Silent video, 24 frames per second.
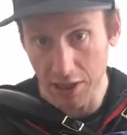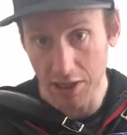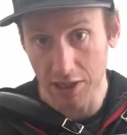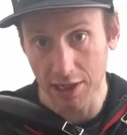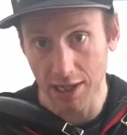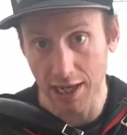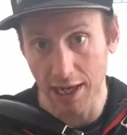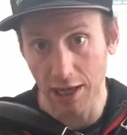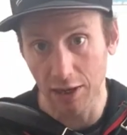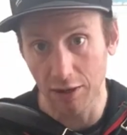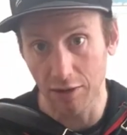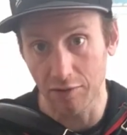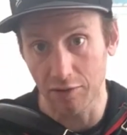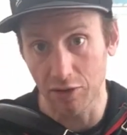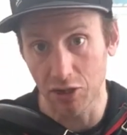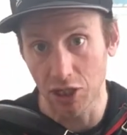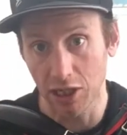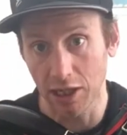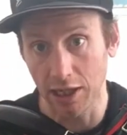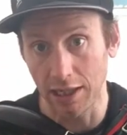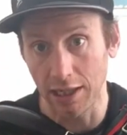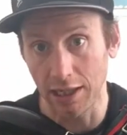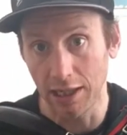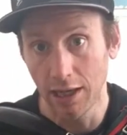the scale of
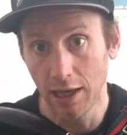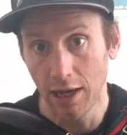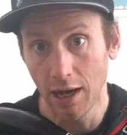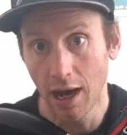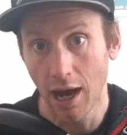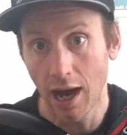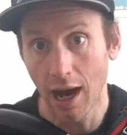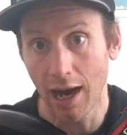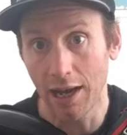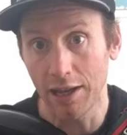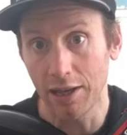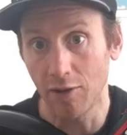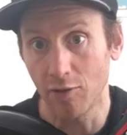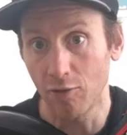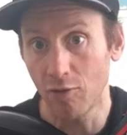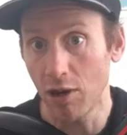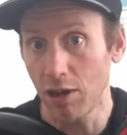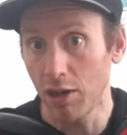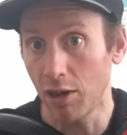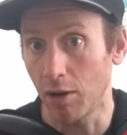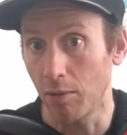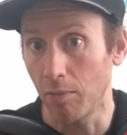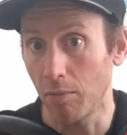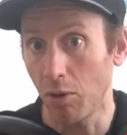G, and the
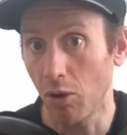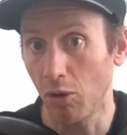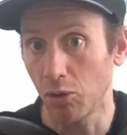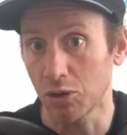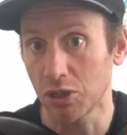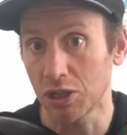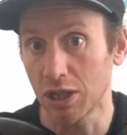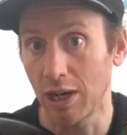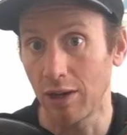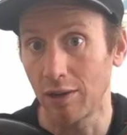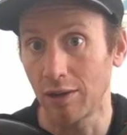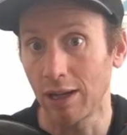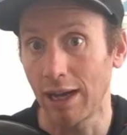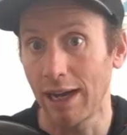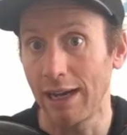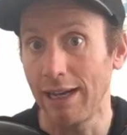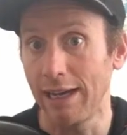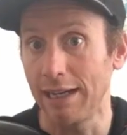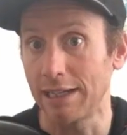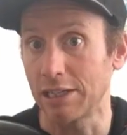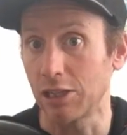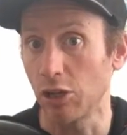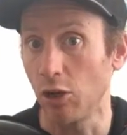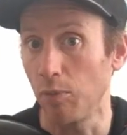rhythm will sound like
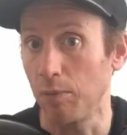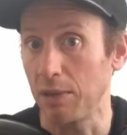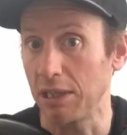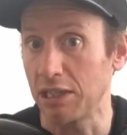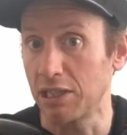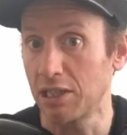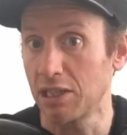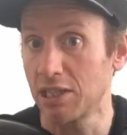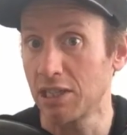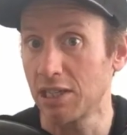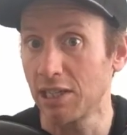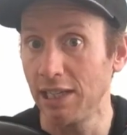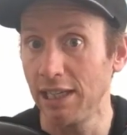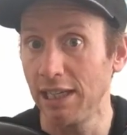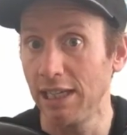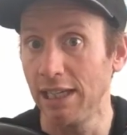this. It'll be C,